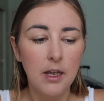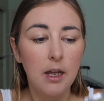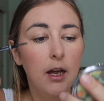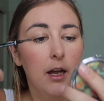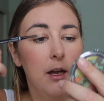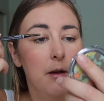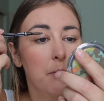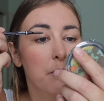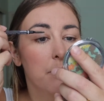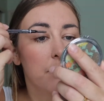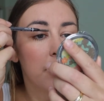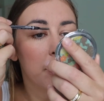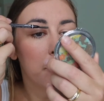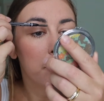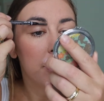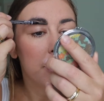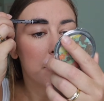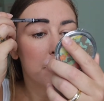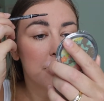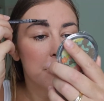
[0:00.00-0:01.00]
They're
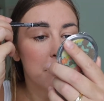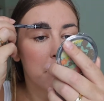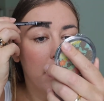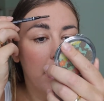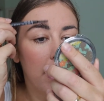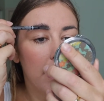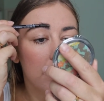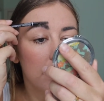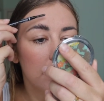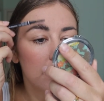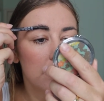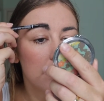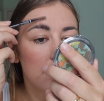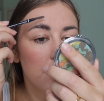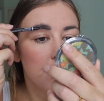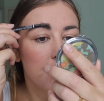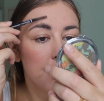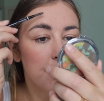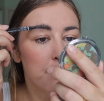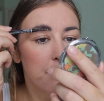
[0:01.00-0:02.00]
pretty much black.
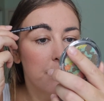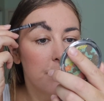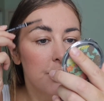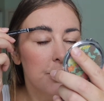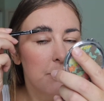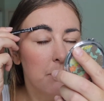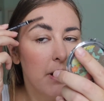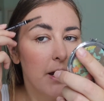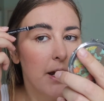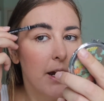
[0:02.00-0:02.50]
So I just brush my